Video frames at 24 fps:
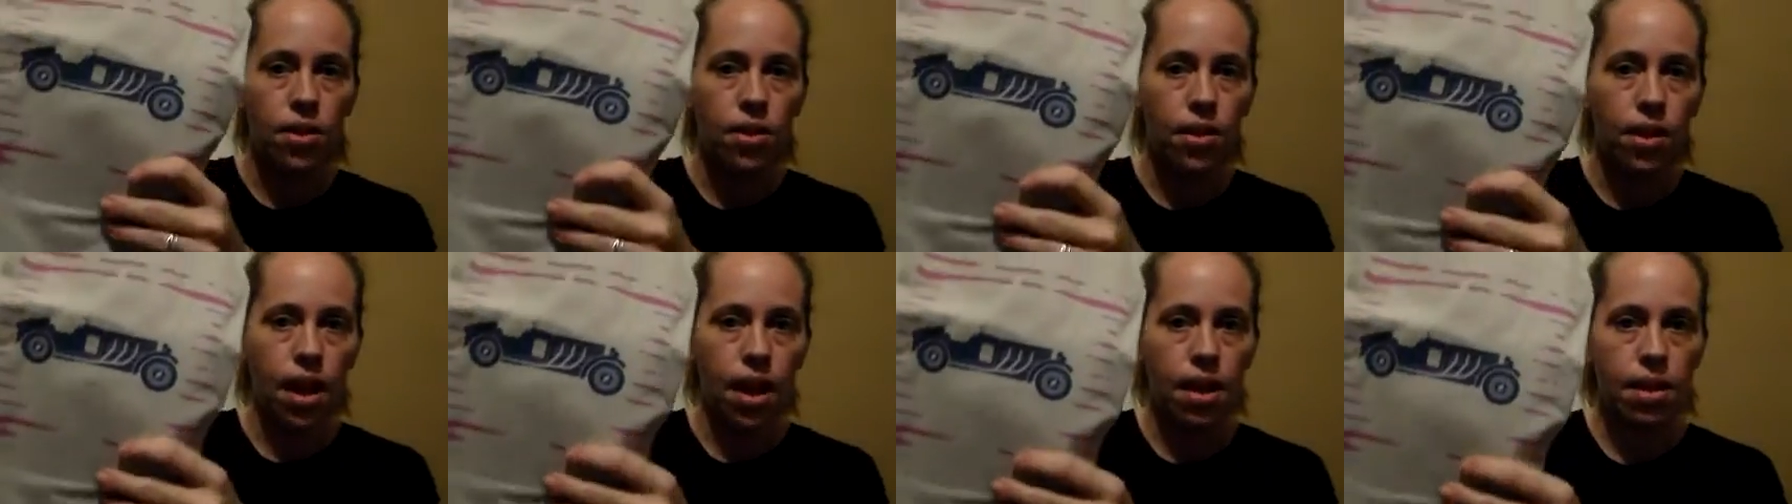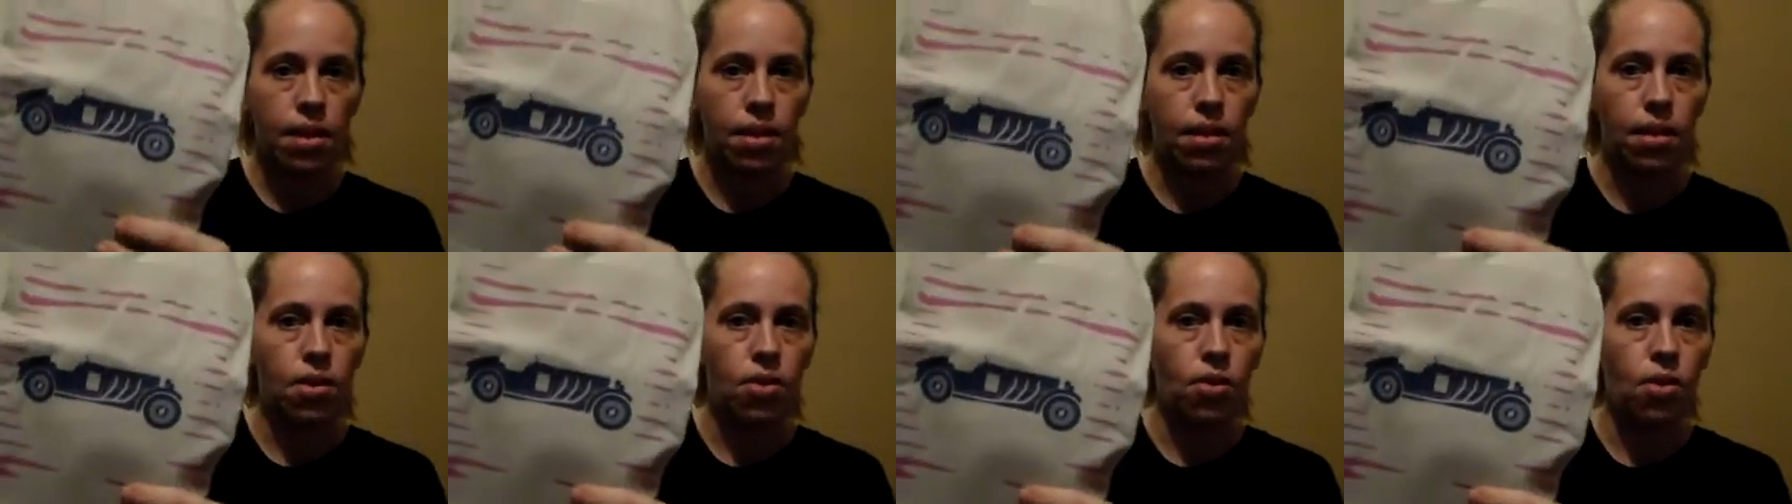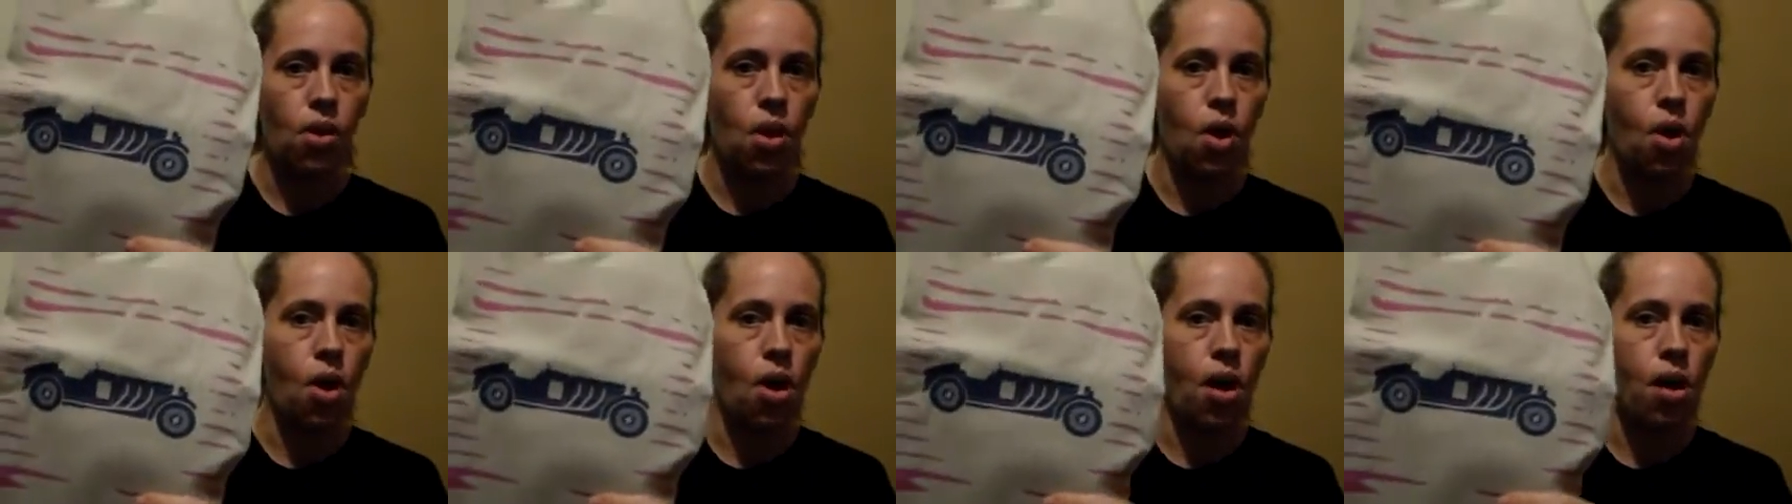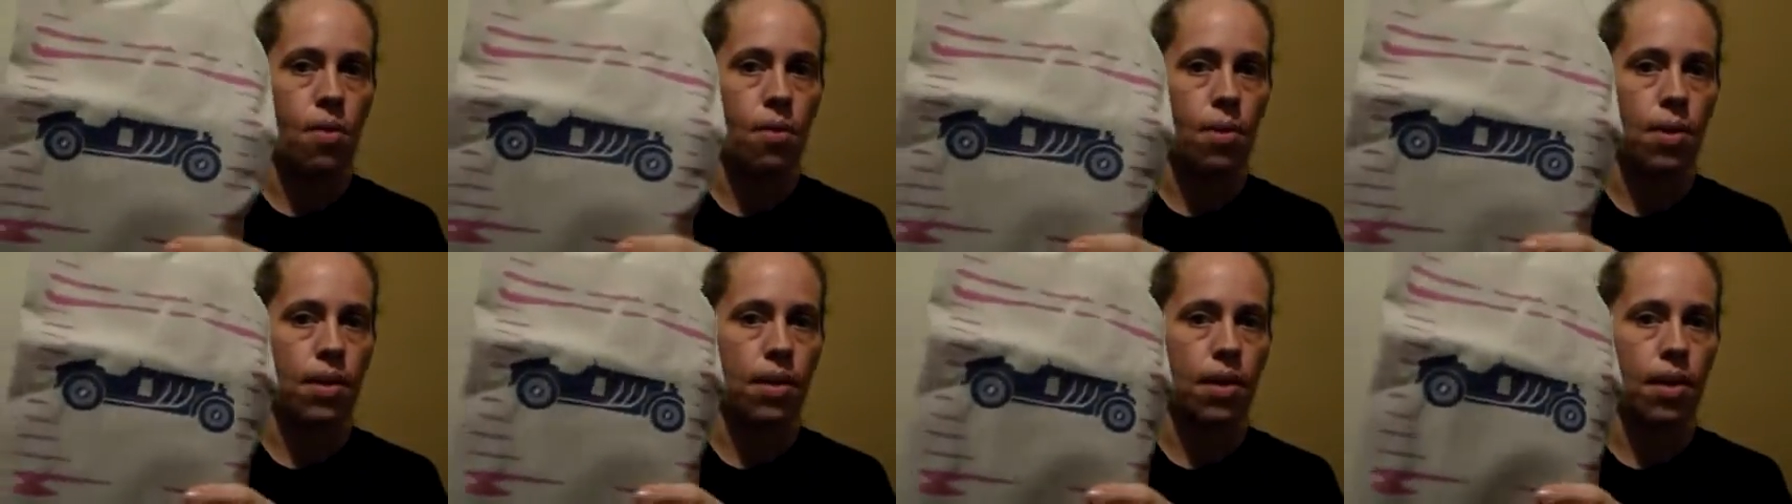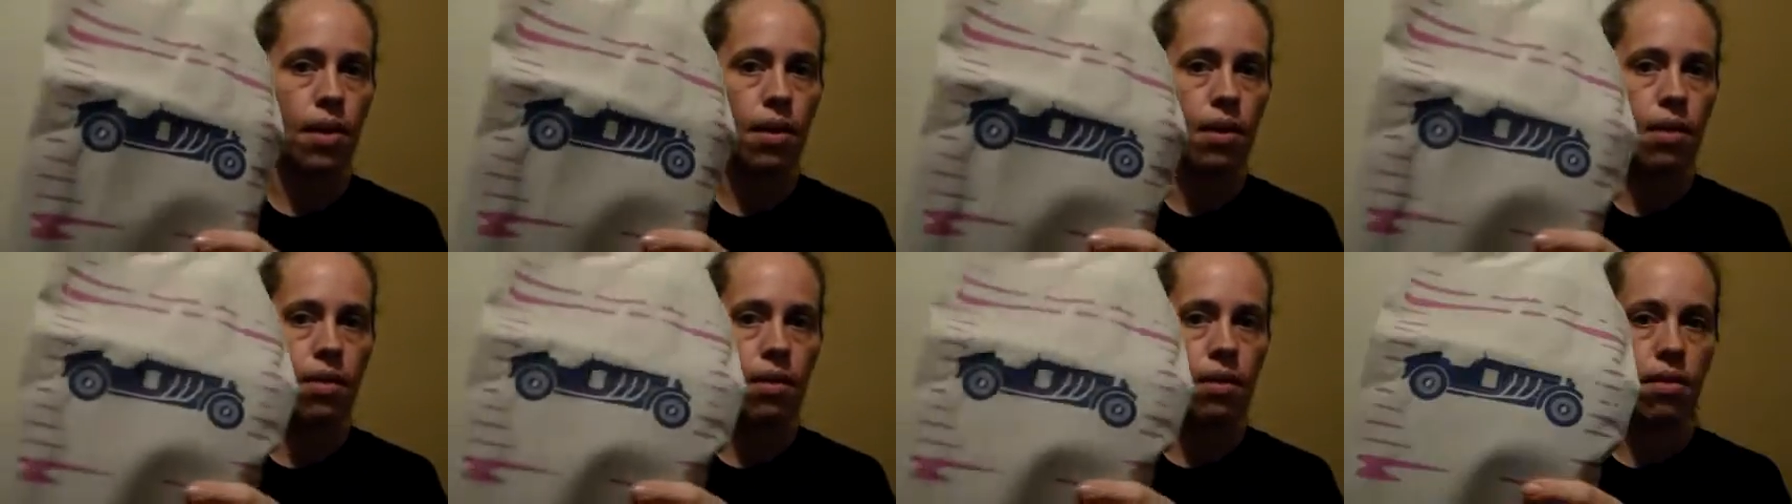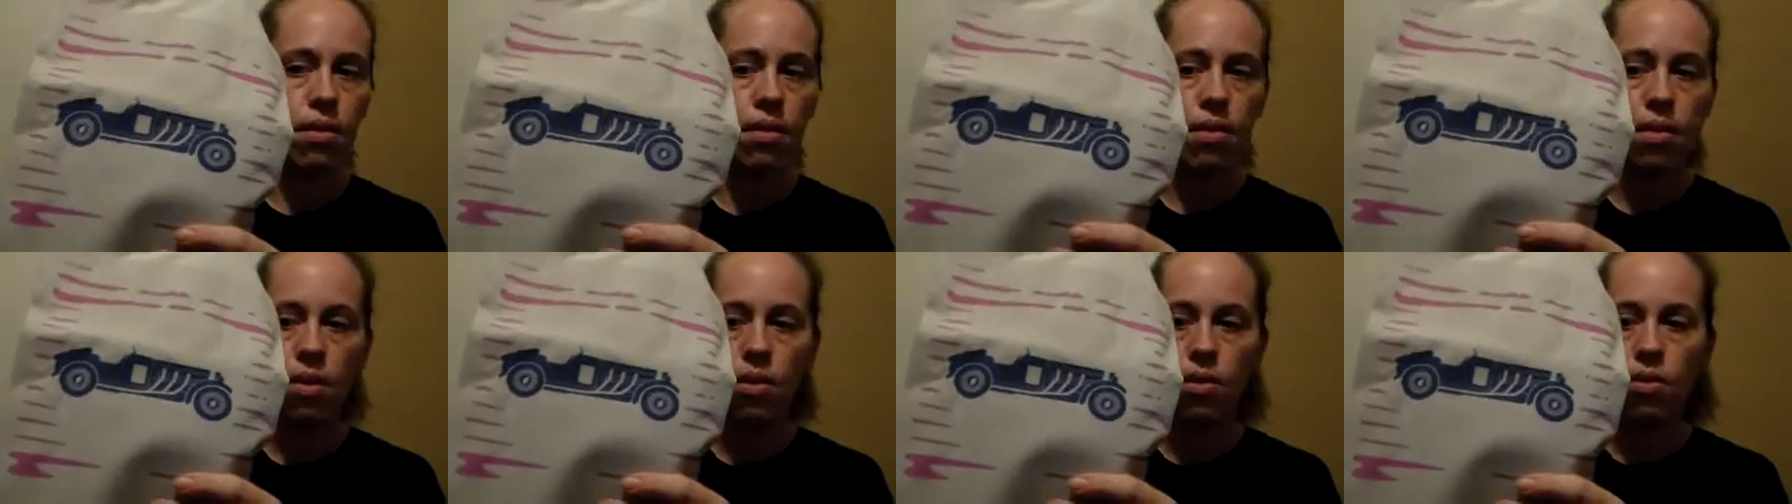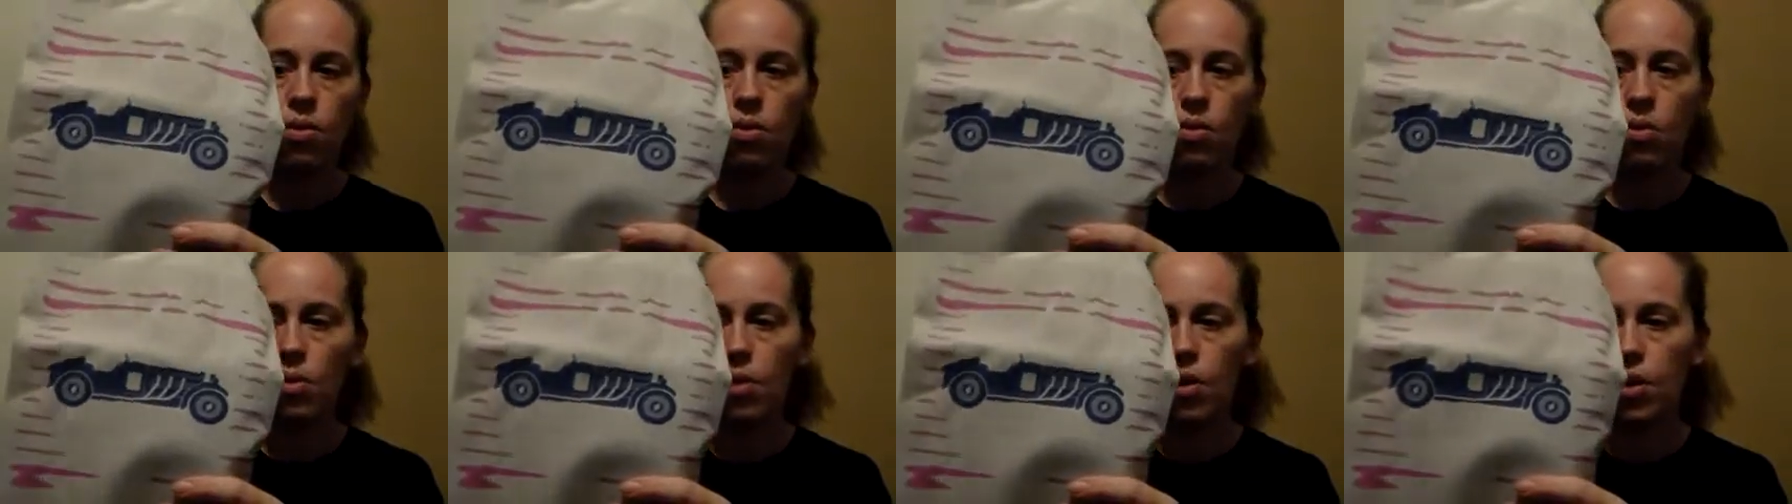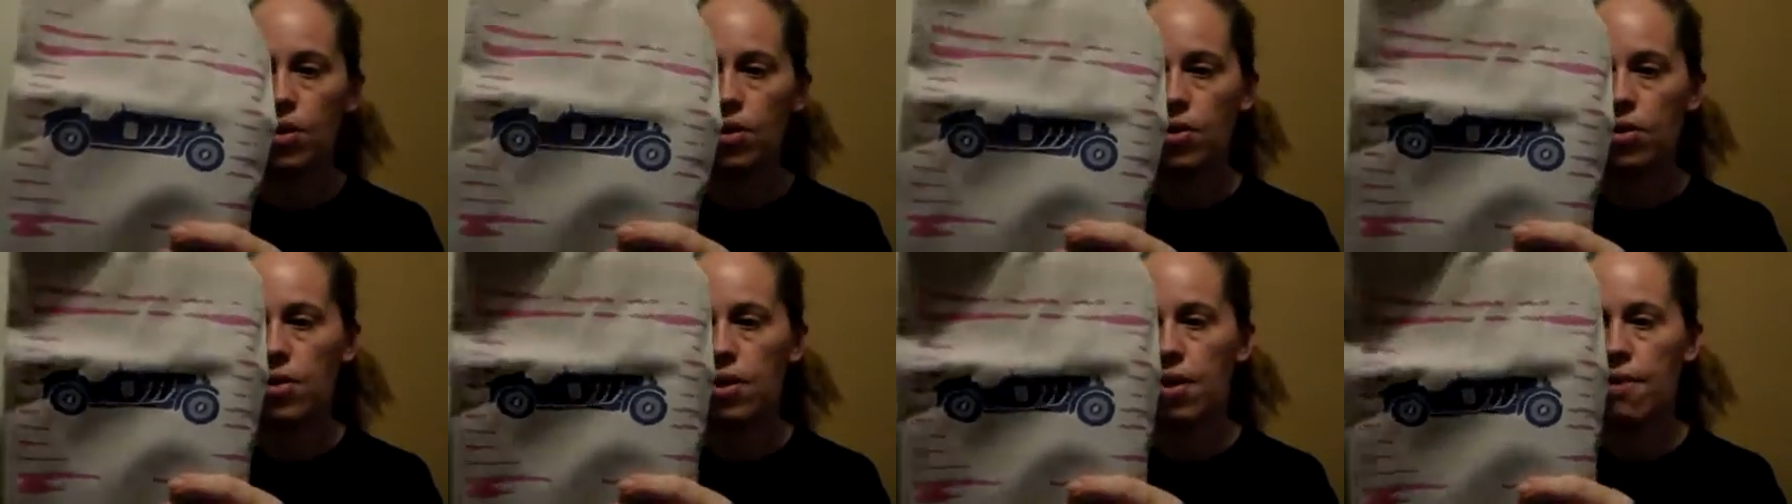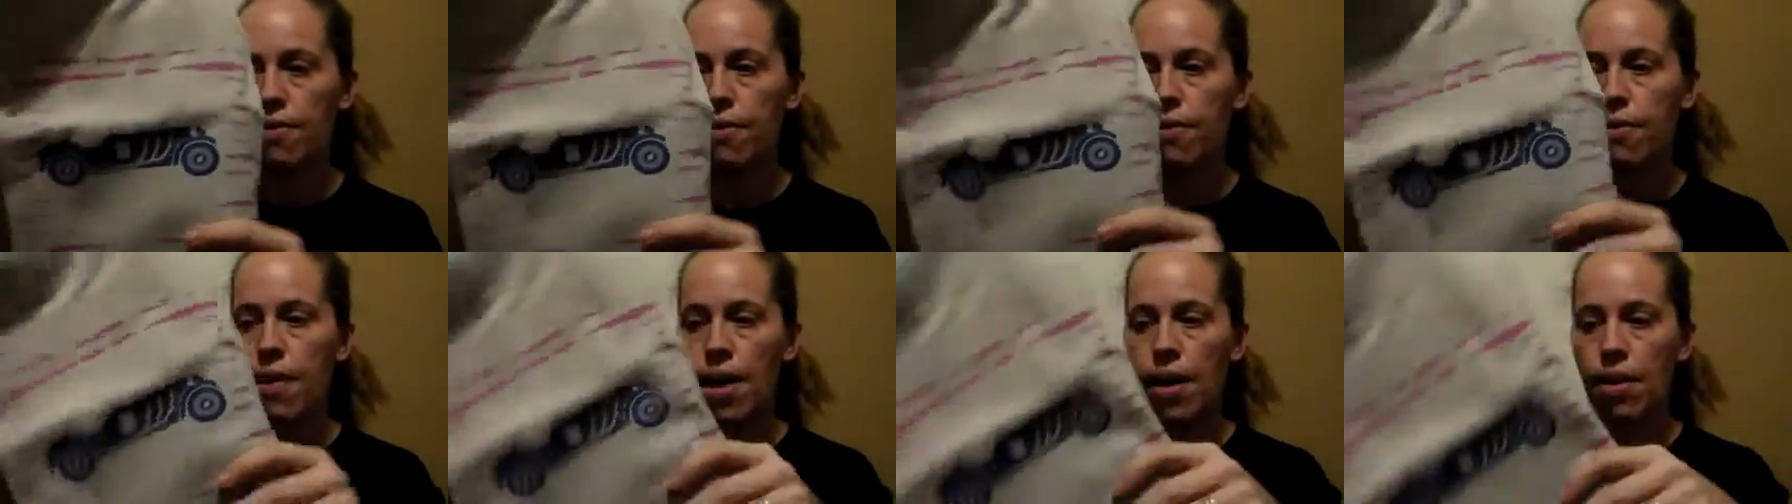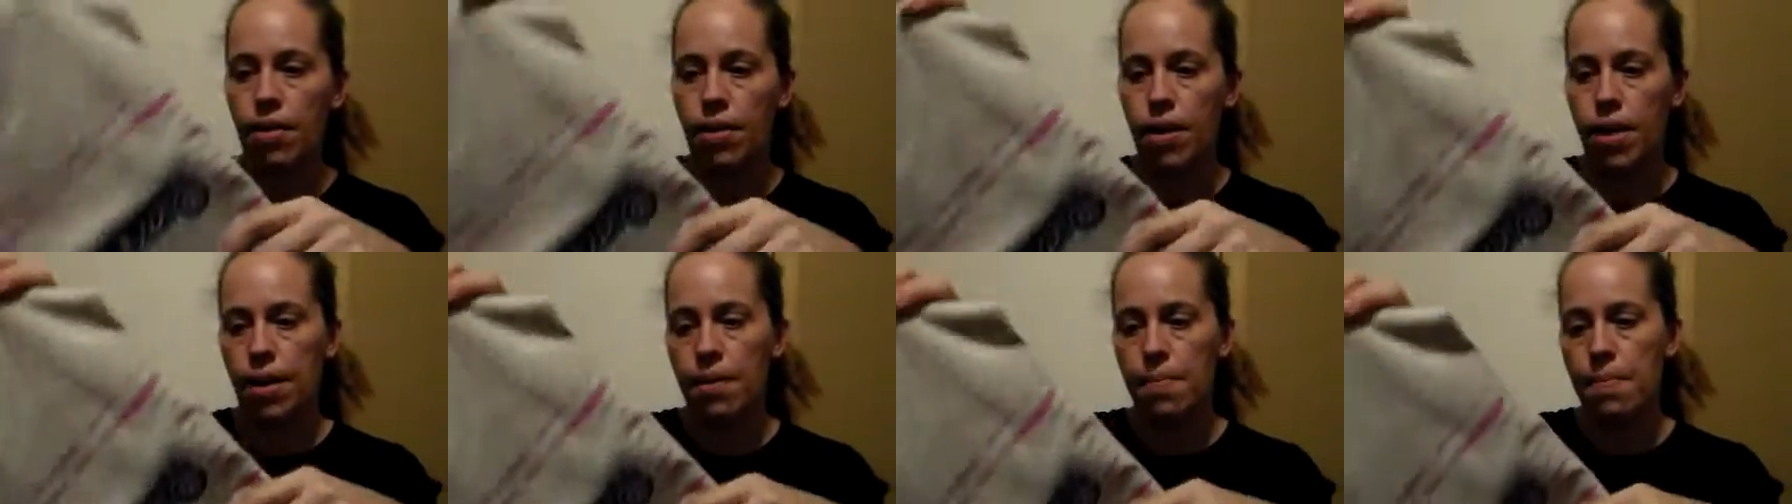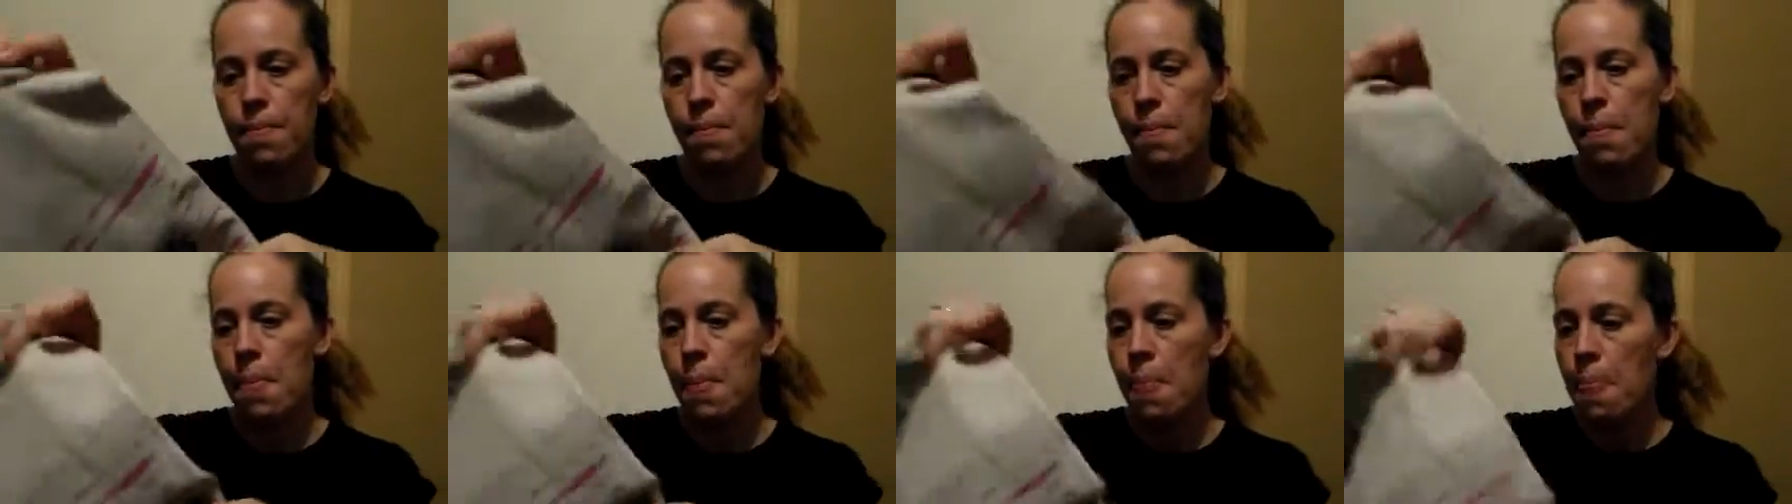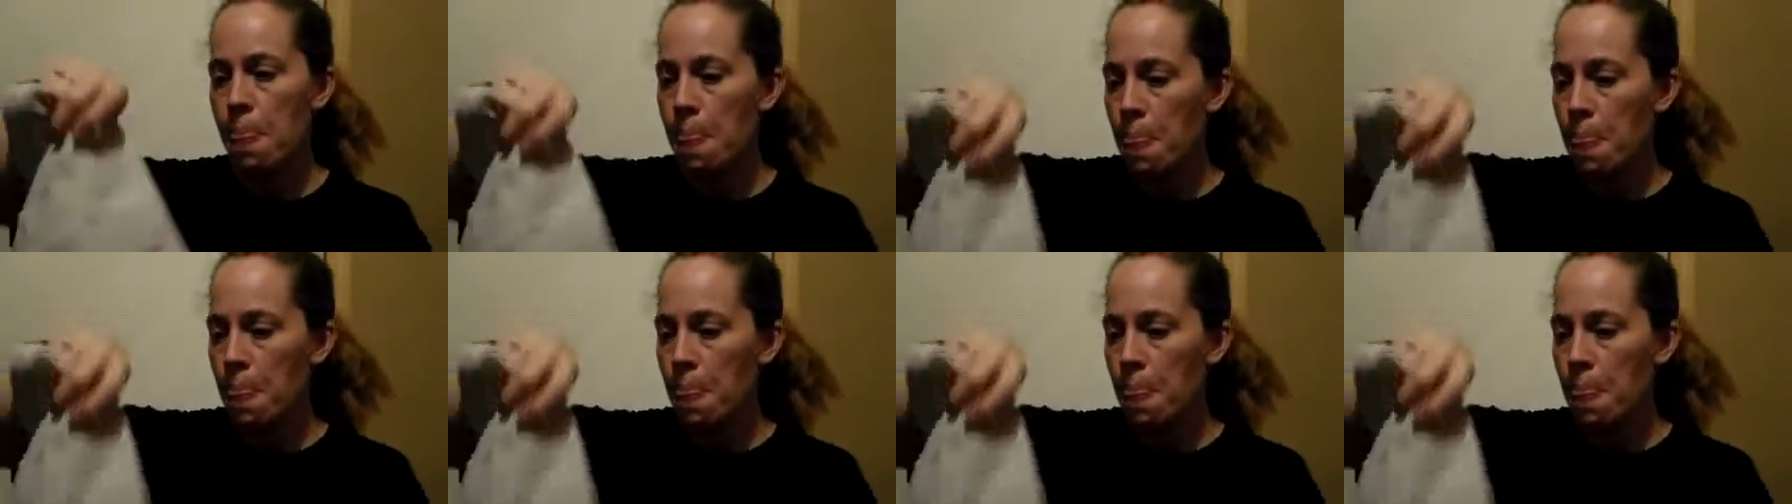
I just got the little car with the cool little stuff around it.